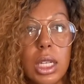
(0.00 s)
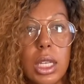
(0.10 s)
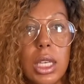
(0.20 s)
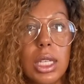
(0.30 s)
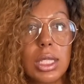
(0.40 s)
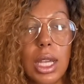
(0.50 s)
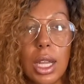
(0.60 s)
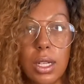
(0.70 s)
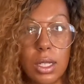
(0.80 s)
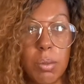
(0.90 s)
That's not
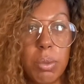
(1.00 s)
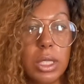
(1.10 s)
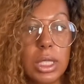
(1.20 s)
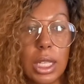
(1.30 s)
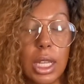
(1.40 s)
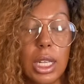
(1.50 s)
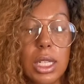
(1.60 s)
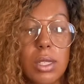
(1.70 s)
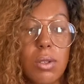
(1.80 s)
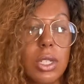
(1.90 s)
going to push a kid. That's
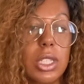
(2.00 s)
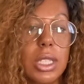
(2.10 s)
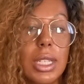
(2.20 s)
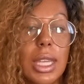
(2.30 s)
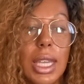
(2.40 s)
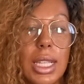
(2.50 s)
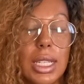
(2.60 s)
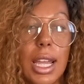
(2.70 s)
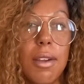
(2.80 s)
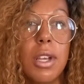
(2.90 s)
going to shut a kid down.